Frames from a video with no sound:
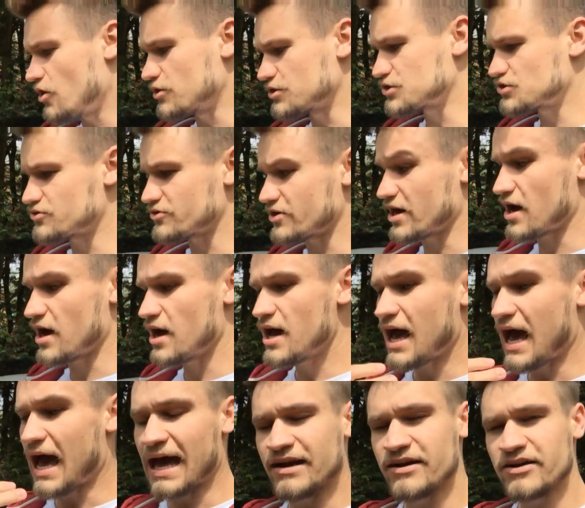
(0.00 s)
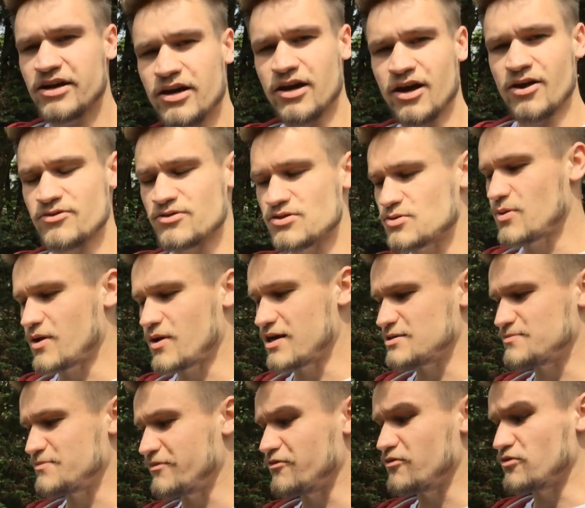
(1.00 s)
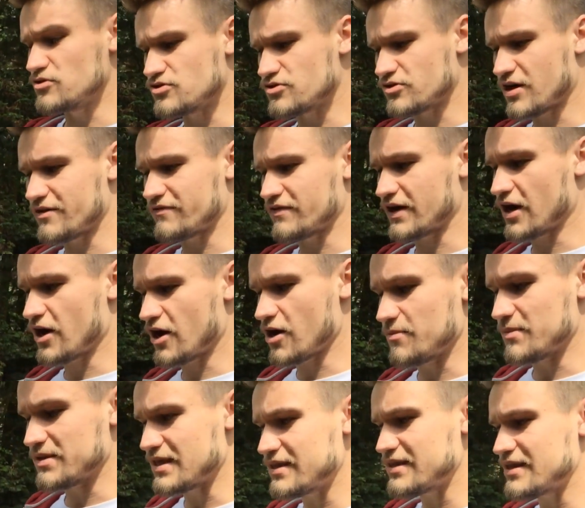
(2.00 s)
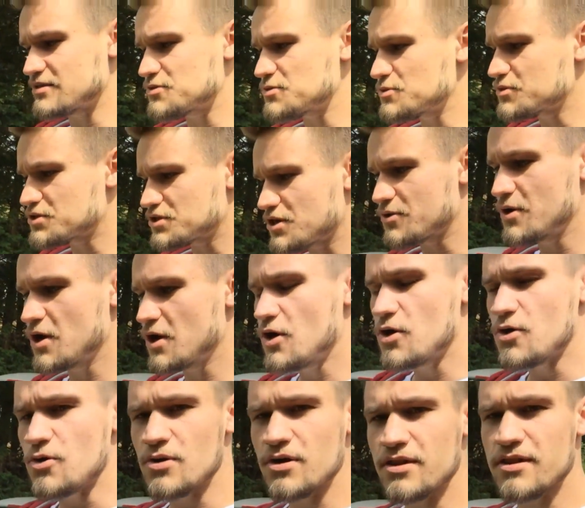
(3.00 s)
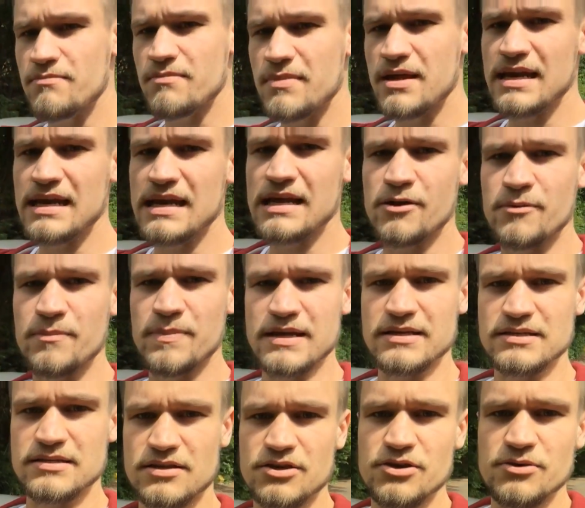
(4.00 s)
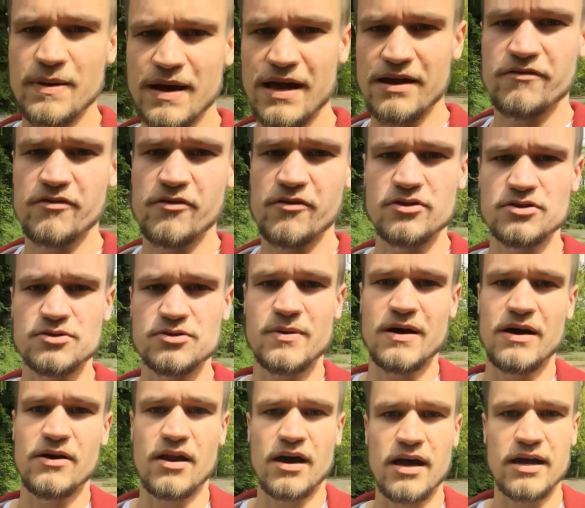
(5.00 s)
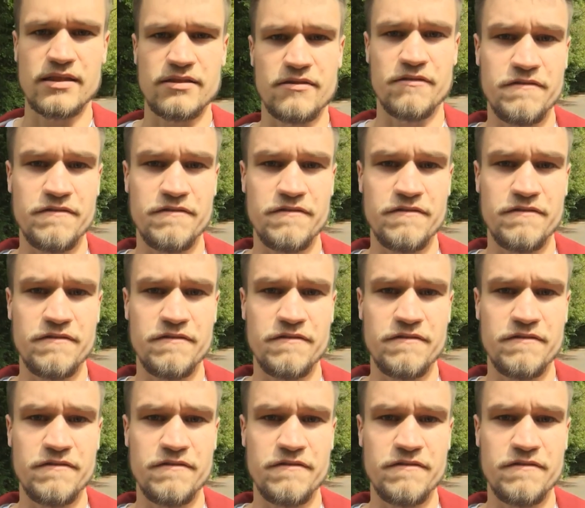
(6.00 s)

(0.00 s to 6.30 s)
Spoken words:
Austria and Cologne twice before driving home. And then there's also all of the mini little bits that you pay for as well, like the